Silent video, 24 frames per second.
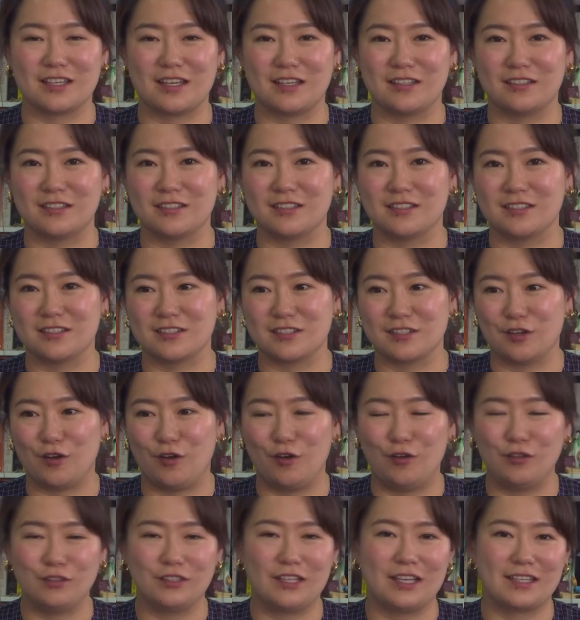and
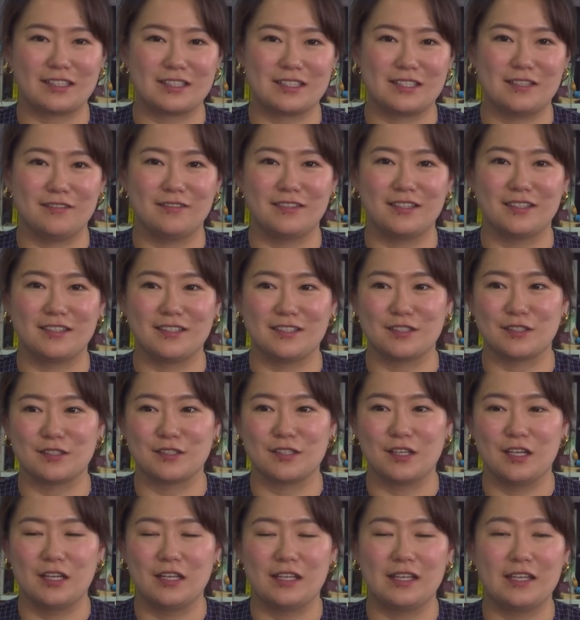all the activities,